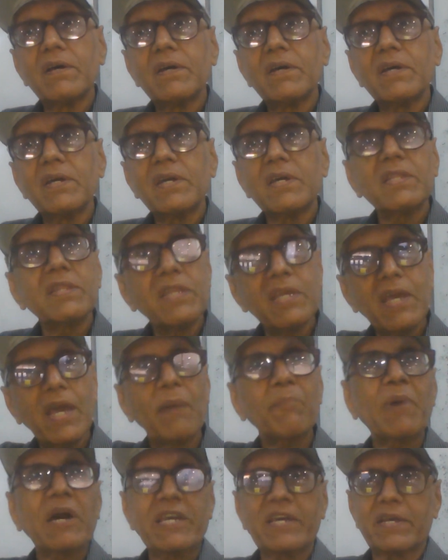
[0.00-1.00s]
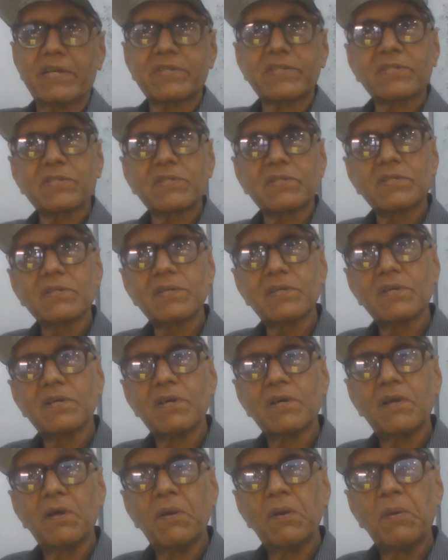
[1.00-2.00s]
in the MIS.
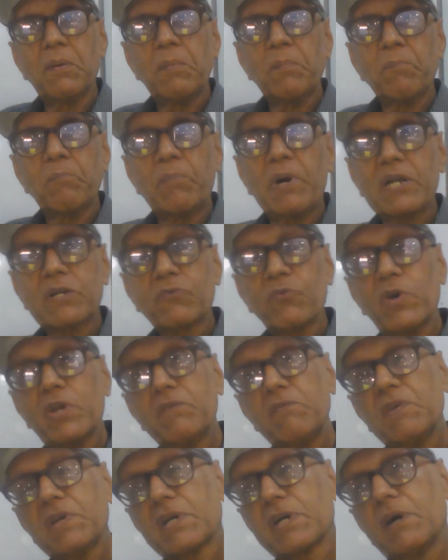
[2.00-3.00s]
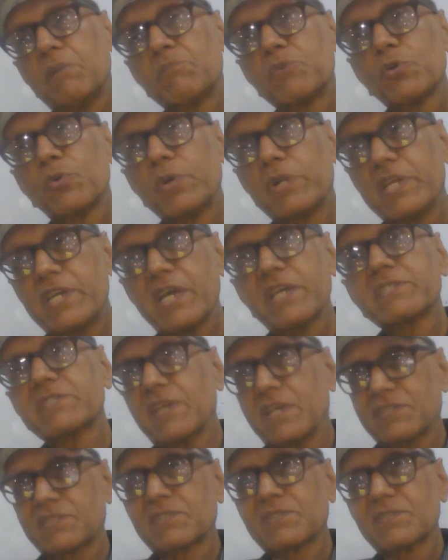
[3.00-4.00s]
But when we come to
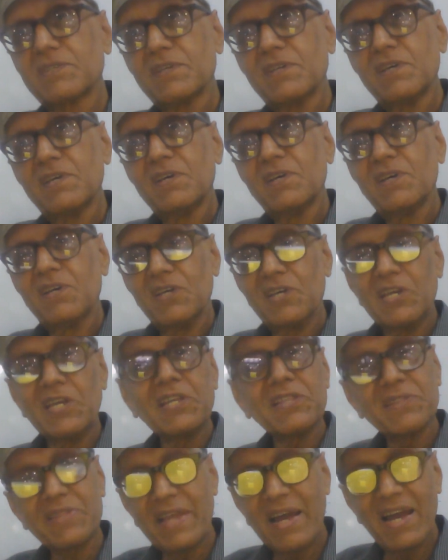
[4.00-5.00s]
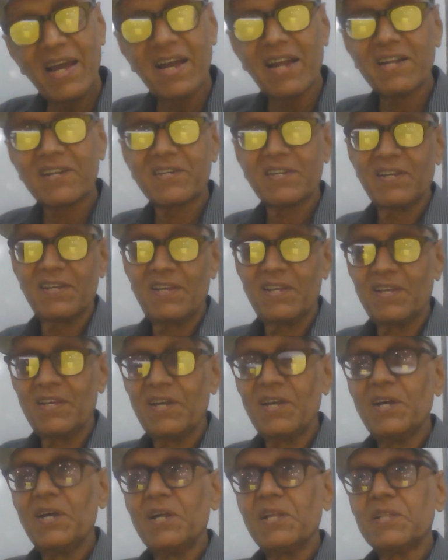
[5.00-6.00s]
DSS, in
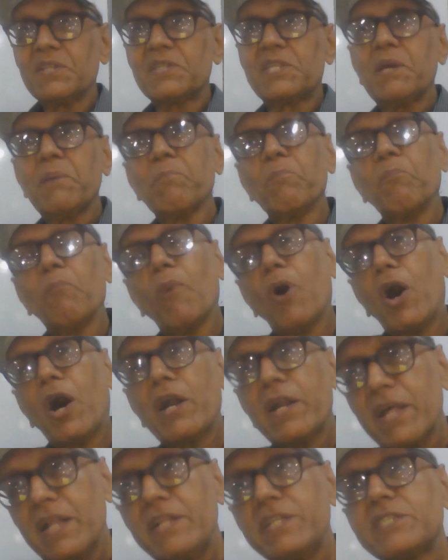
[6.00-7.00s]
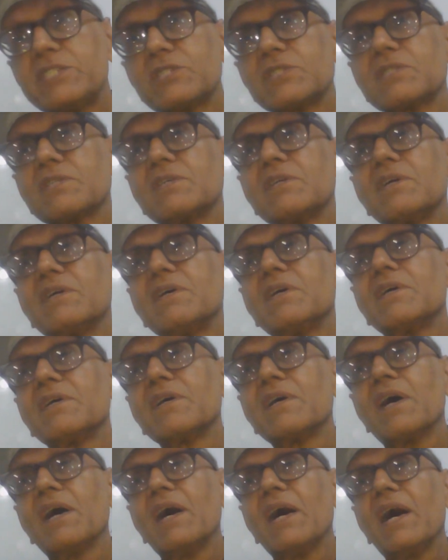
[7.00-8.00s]
that, the models
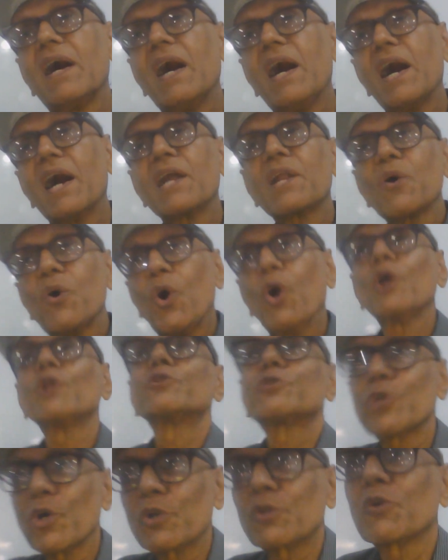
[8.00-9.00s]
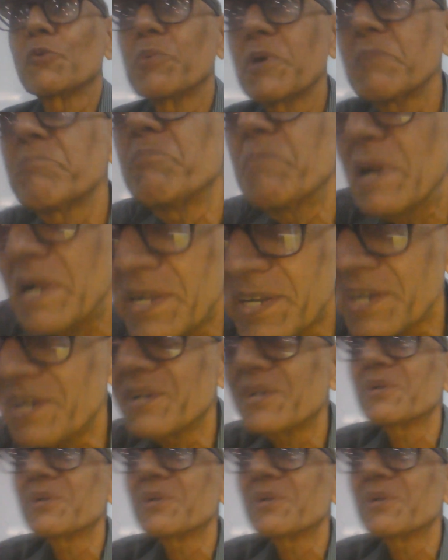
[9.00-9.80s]
are also to be built into.